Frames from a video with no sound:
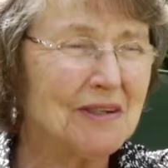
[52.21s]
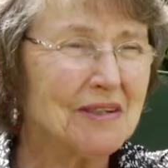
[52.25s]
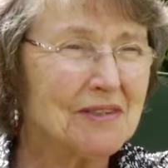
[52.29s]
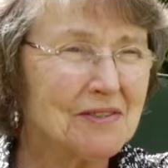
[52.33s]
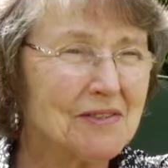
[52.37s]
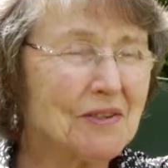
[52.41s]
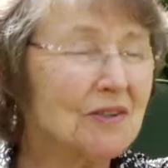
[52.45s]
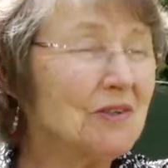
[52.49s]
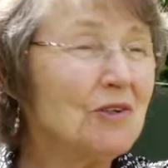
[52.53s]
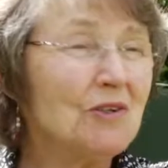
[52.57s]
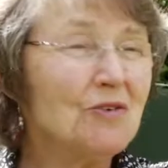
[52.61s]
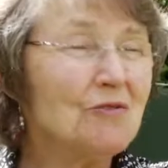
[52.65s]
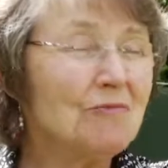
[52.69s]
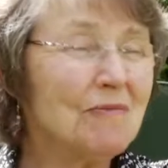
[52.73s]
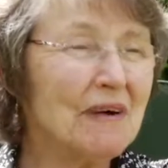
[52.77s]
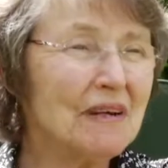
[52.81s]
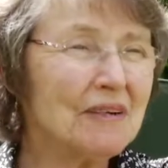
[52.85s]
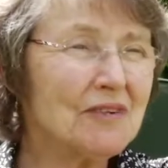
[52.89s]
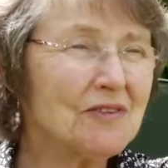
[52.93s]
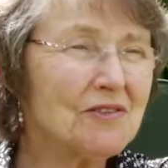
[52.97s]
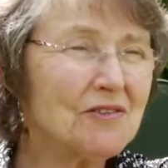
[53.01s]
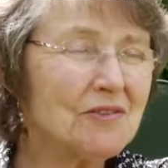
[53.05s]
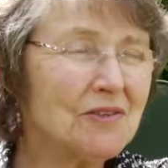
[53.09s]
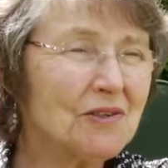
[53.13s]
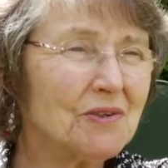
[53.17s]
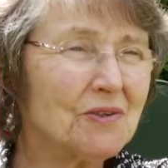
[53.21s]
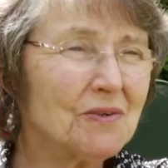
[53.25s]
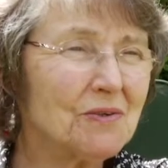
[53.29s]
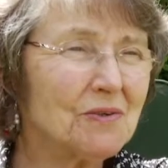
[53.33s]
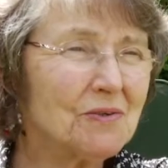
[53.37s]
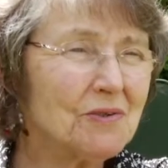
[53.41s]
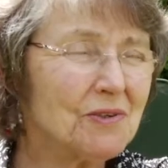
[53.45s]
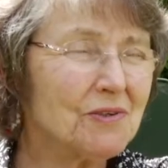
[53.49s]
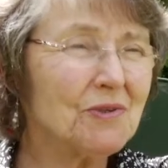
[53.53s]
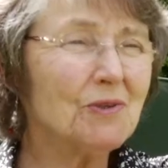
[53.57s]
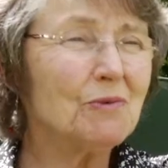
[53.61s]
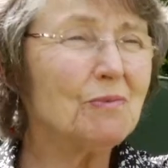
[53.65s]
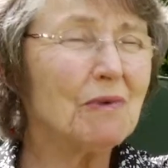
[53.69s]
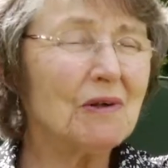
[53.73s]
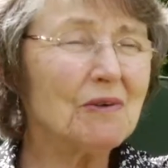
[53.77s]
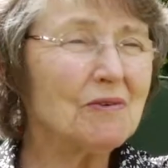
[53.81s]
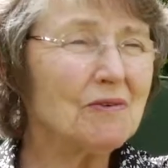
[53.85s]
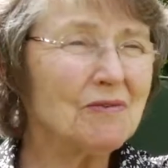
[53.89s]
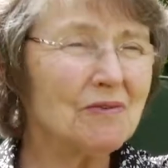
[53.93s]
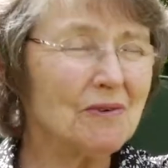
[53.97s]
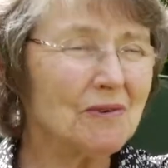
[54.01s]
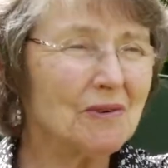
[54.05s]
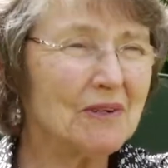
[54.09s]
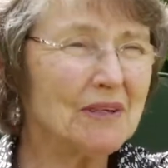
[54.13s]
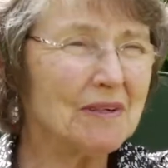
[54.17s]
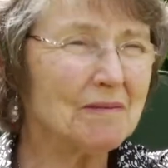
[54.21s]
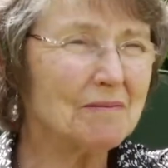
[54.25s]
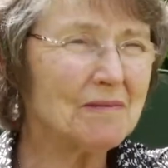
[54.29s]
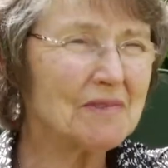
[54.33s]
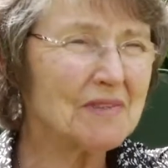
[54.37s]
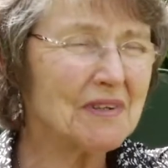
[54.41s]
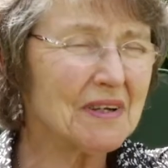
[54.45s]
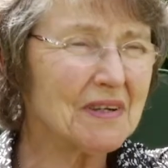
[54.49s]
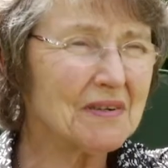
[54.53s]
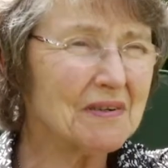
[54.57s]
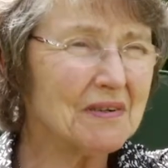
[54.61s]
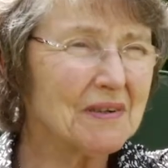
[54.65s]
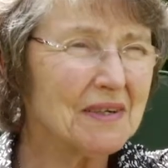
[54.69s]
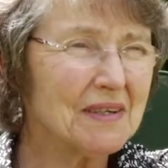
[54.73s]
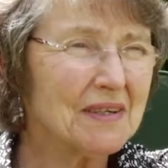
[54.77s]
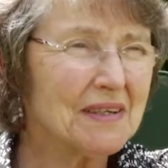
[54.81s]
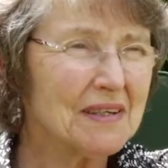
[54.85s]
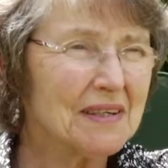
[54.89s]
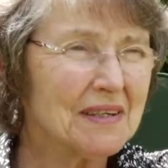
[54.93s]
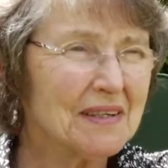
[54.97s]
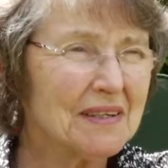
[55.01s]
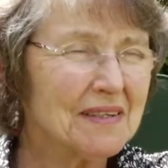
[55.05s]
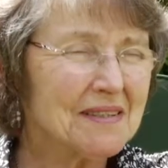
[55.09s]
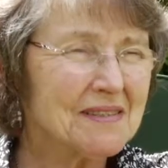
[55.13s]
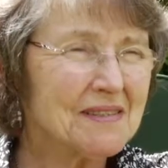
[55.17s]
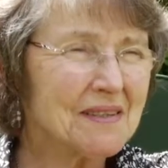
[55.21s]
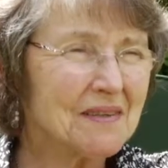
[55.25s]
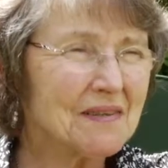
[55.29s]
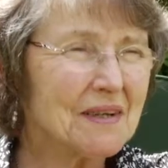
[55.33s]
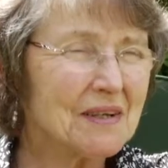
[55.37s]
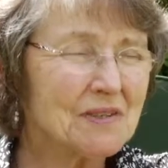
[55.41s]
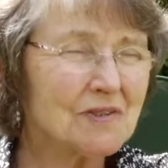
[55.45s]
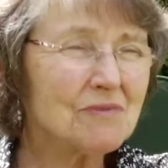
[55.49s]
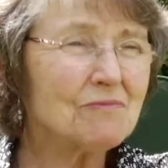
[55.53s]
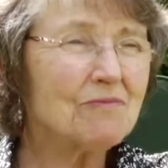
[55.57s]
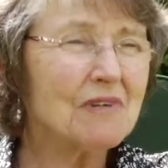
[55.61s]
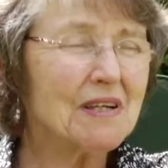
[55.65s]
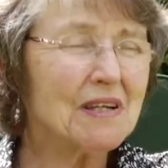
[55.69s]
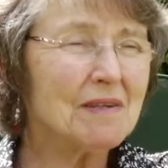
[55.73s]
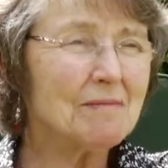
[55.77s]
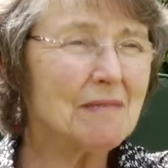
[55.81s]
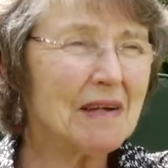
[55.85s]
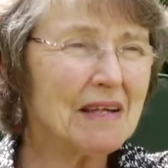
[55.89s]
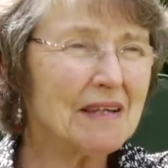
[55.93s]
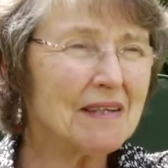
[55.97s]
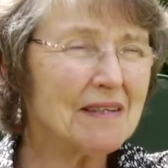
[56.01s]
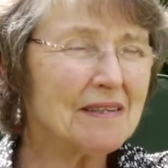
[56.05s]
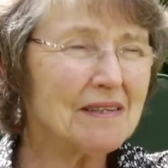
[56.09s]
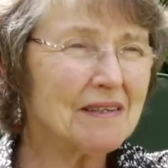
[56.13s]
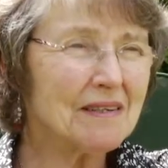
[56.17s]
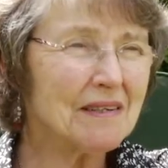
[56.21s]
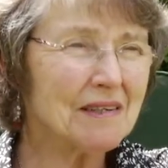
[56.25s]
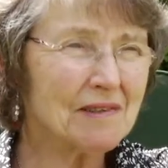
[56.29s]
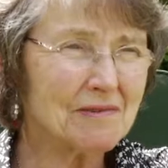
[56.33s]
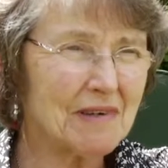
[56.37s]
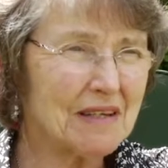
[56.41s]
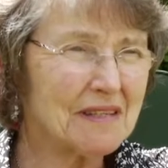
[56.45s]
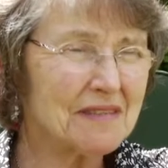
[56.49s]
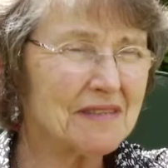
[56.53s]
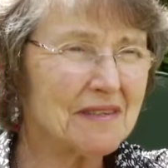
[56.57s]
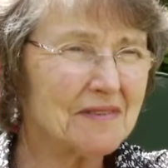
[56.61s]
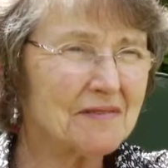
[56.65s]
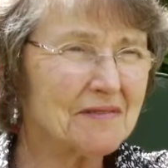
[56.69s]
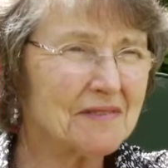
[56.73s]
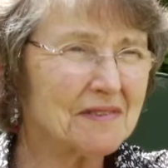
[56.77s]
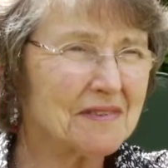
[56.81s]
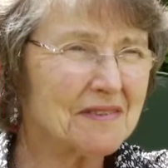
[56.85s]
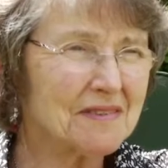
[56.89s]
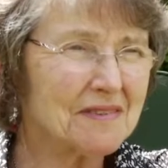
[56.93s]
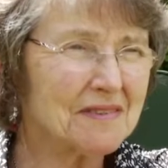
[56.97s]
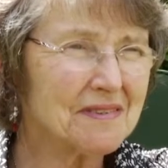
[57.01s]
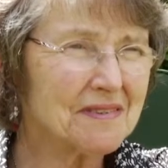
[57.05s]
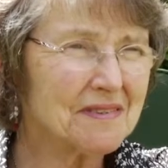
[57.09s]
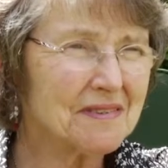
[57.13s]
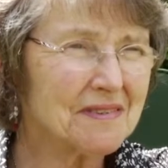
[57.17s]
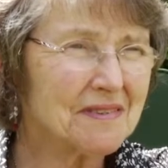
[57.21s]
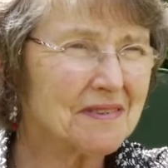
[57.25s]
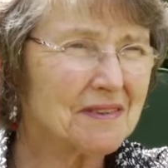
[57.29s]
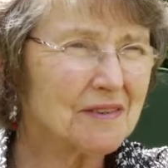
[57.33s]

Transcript: So, and you've managed to do both for him. So that's really made a great difference.